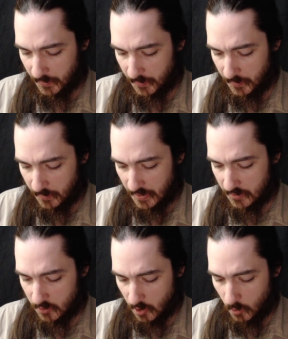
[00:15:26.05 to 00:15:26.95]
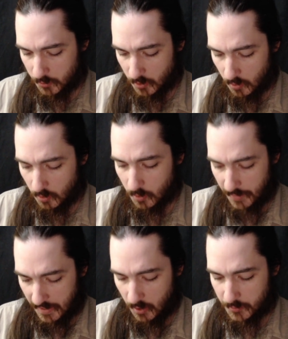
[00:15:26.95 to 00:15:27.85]
they don't talk
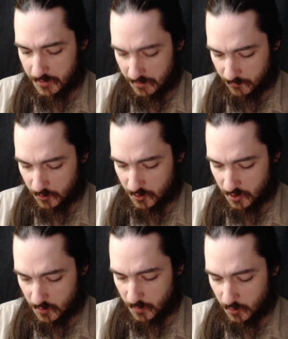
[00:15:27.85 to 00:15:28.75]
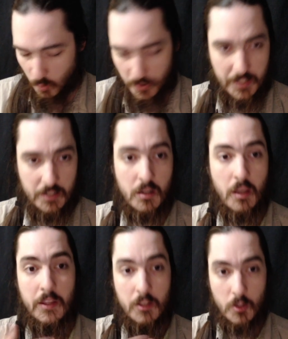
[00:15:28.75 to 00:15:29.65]
about differences between
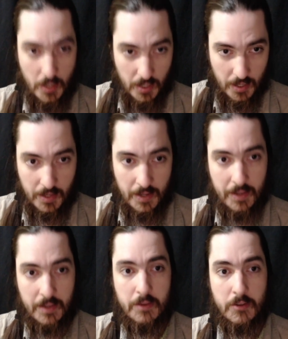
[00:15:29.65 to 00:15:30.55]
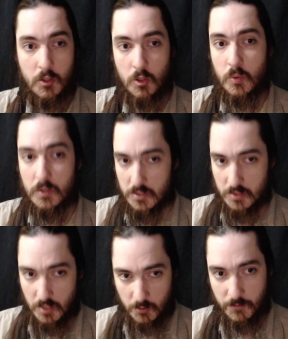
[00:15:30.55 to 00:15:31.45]
you and I, you and this
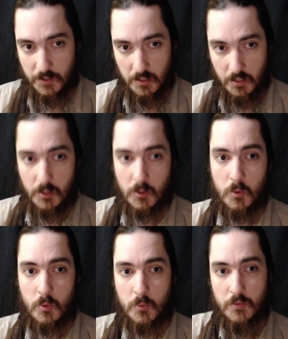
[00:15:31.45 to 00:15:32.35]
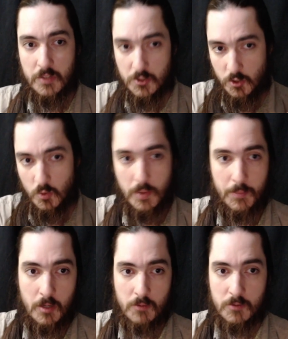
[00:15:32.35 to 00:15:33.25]
other fellow, these two
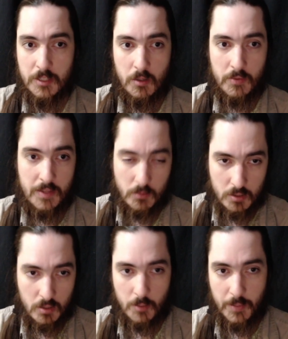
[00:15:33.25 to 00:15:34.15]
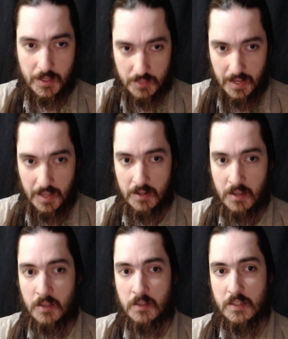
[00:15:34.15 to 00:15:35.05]
women over here. They don't talk about that.
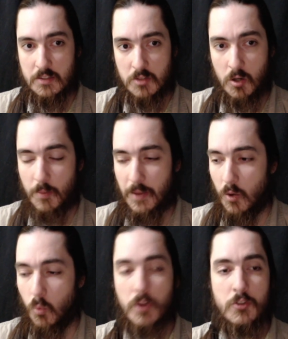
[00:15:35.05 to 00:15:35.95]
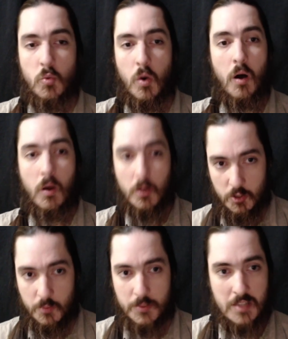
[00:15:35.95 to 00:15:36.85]
They talk about what do all
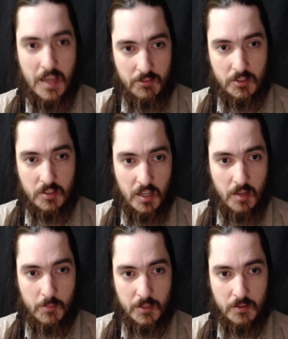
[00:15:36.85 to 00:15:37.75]
humans have in common.